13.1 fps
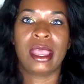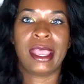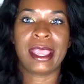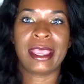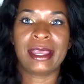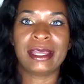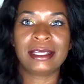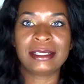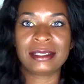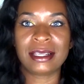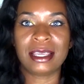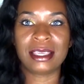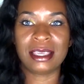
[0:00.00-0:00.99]
And
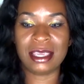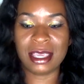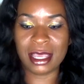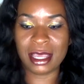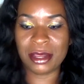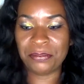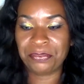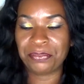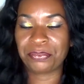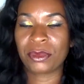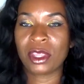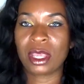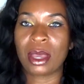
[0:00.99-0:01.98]
again,
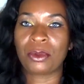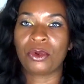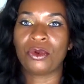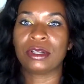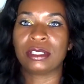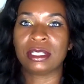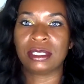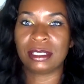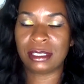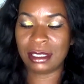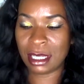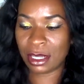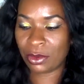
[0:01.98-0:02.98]
I'm going to
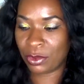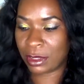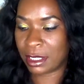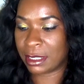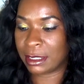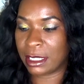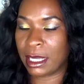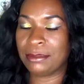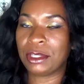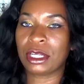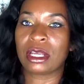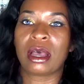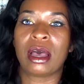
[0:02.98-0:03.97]
stick with this
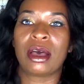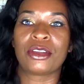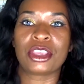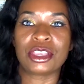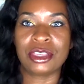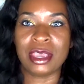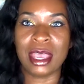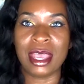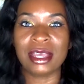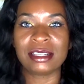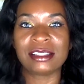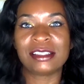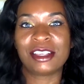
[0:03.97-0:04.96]
subject called
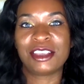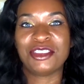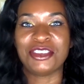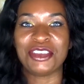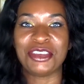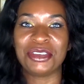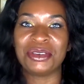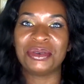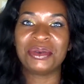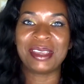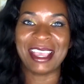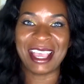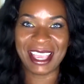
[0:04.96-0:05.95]
Yes, You
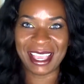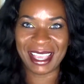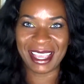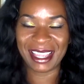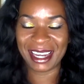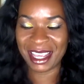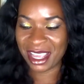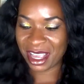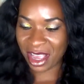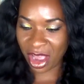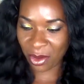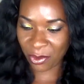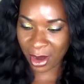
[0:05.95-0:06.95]
Can.
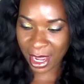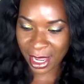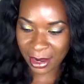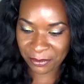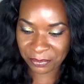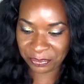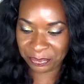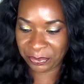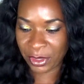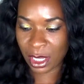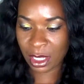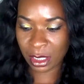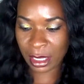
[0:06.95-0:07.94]
Alright,
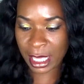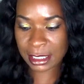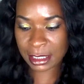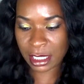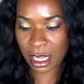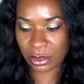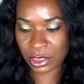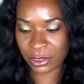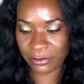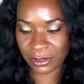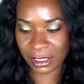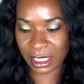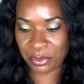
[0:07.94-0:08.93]
let's go to
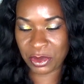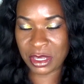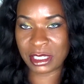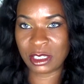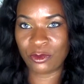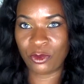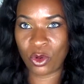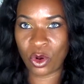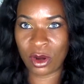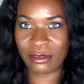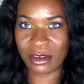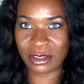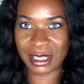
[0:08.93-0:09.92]
Philippians
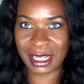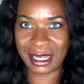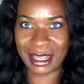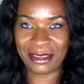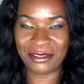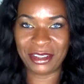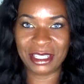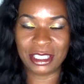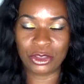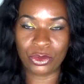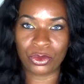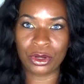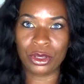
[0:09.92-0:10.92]
4 verse 11
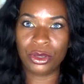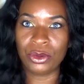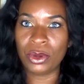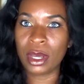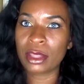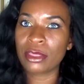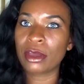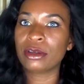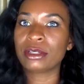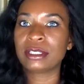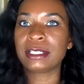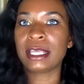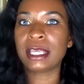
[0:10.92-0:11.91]
through
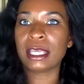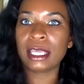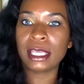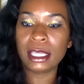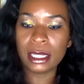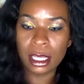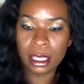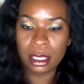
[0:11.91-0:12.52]
13.